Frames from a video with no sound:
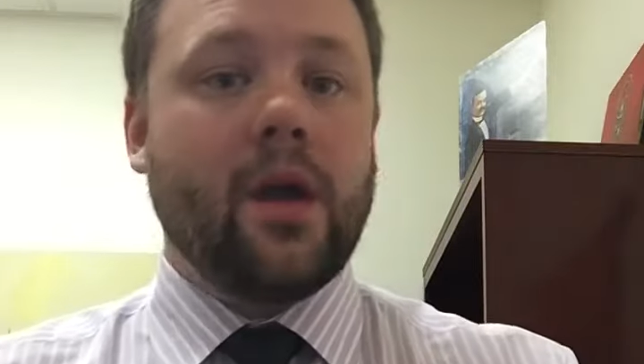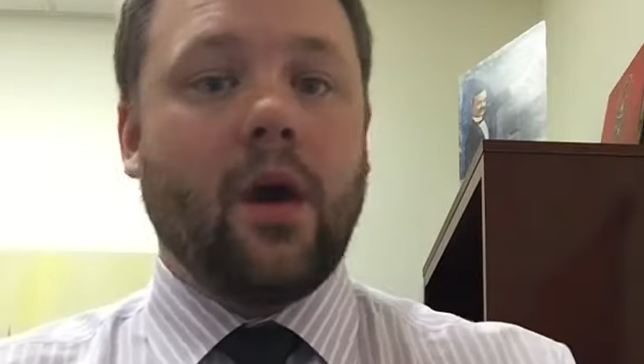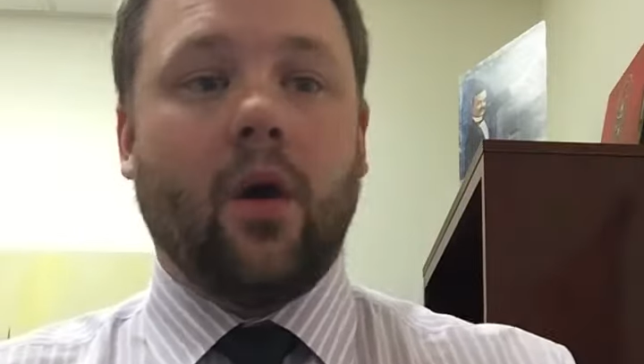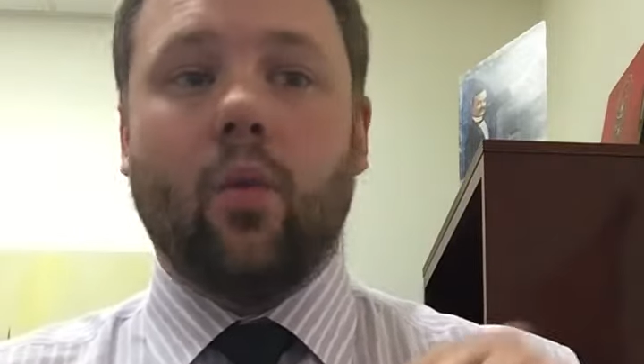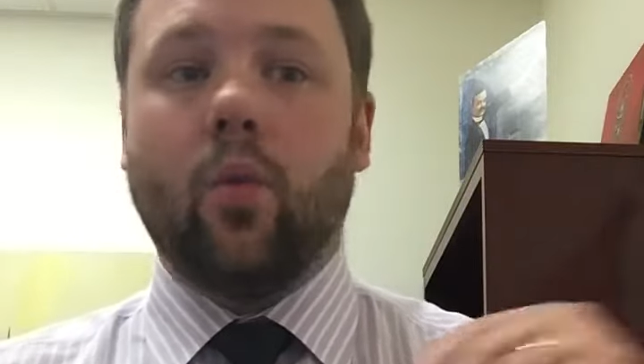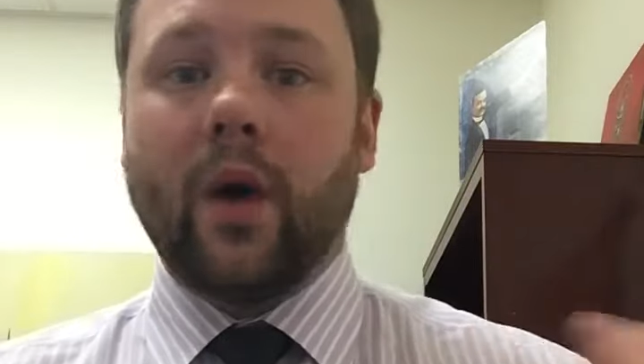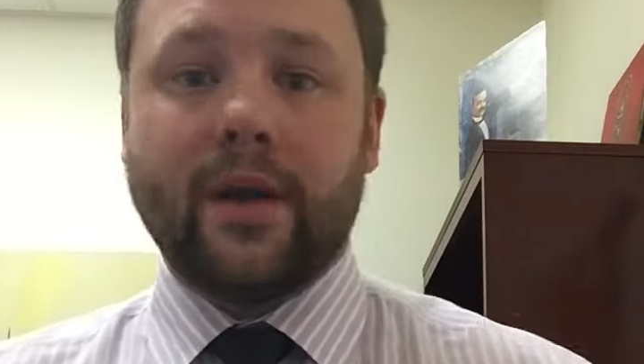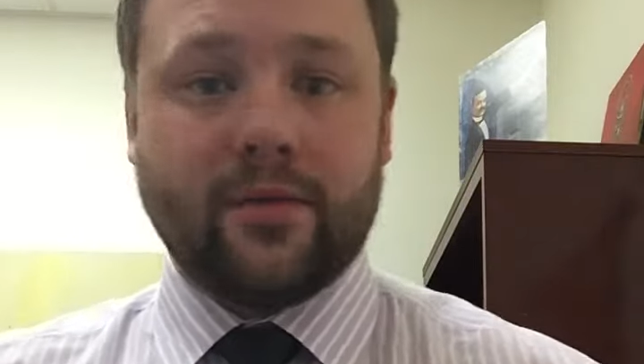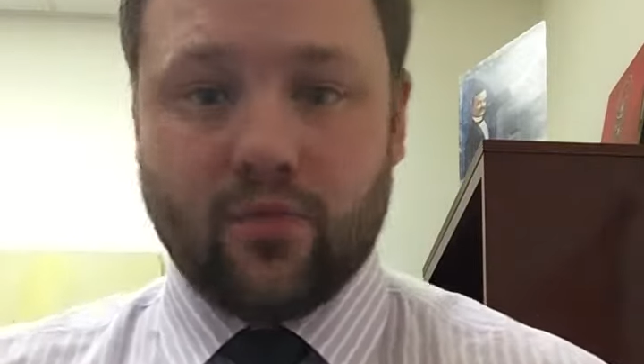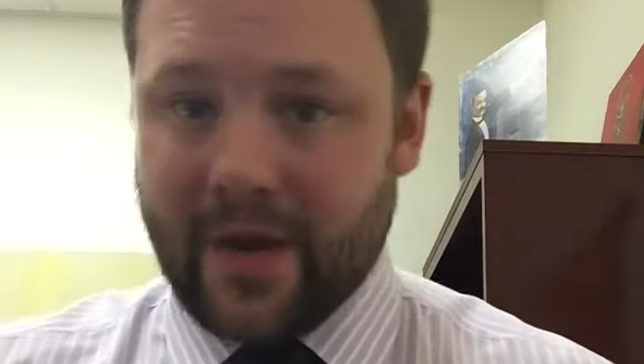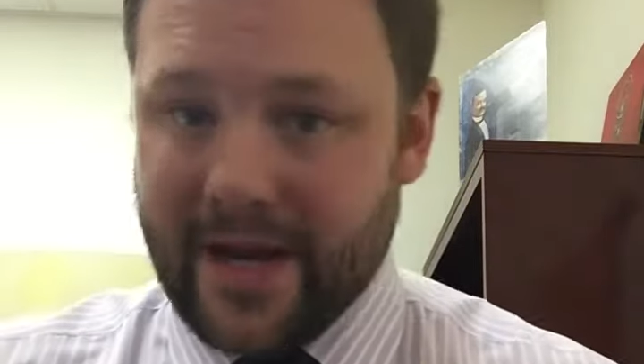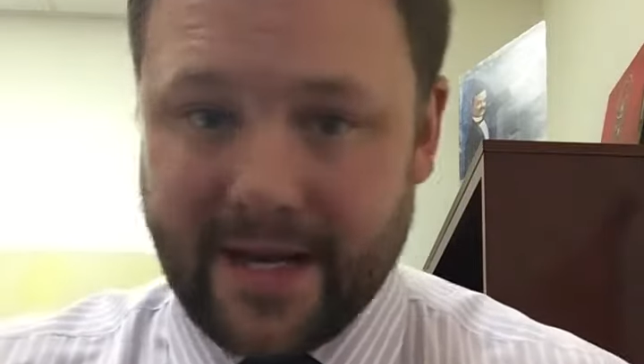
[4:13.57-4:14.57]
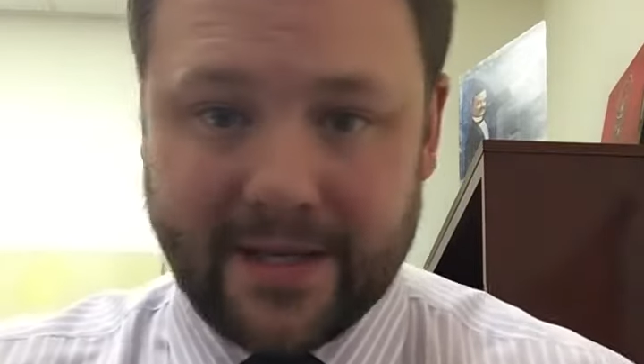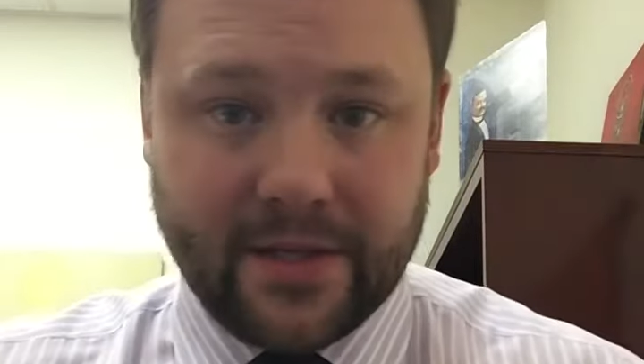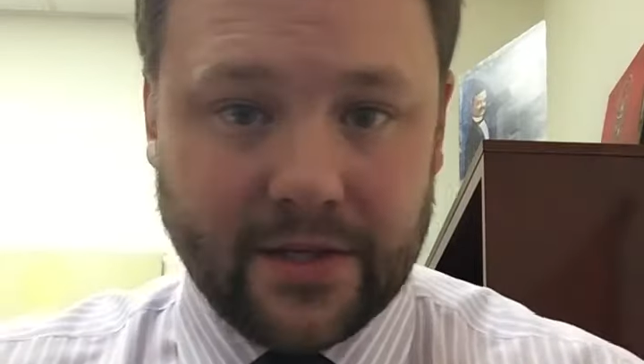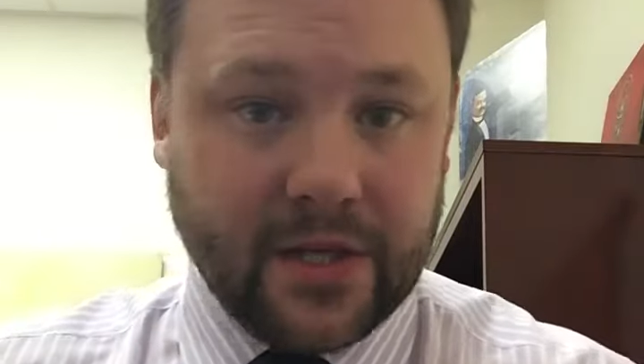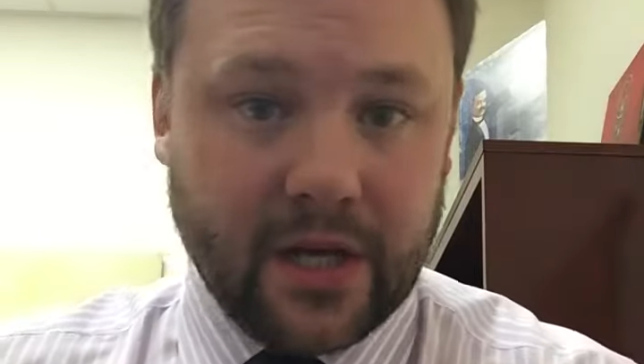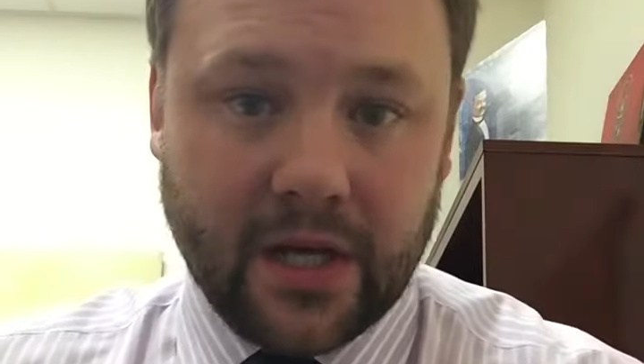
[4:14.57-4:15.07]
what readings
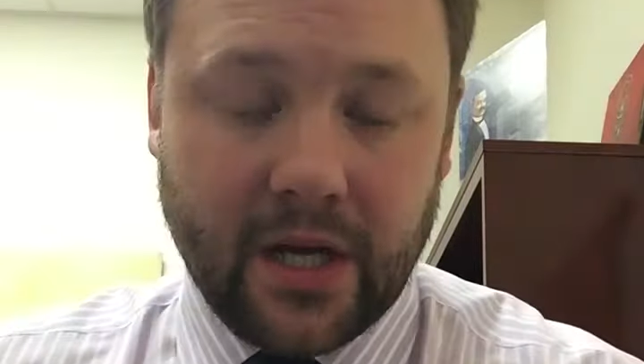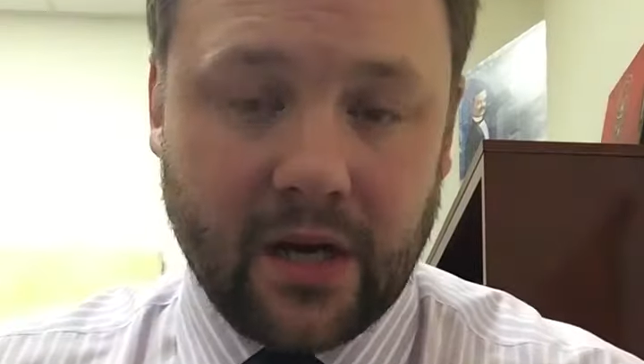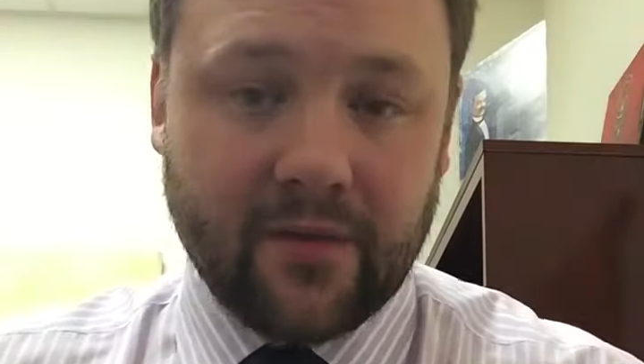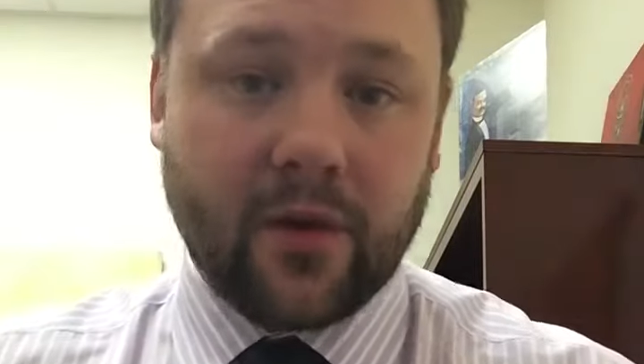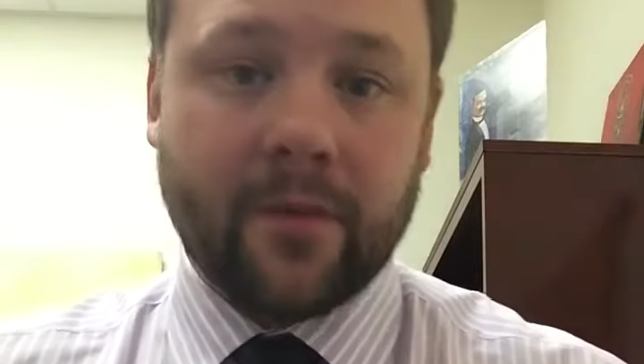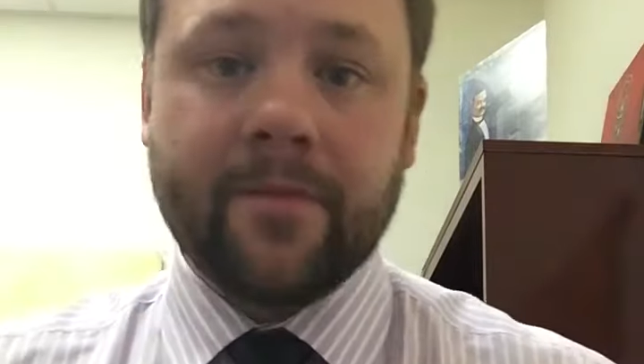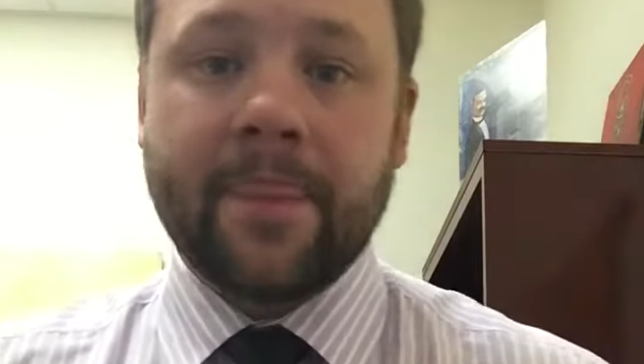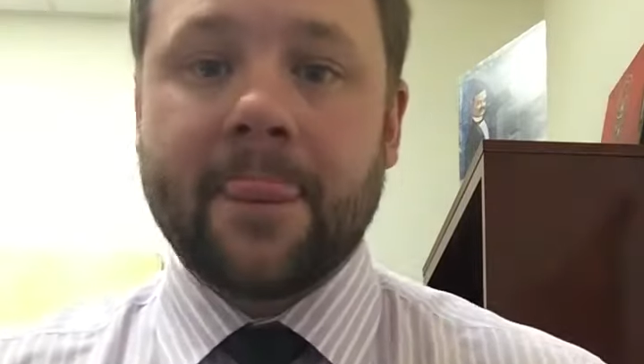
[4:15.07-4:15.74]
it's going to cover.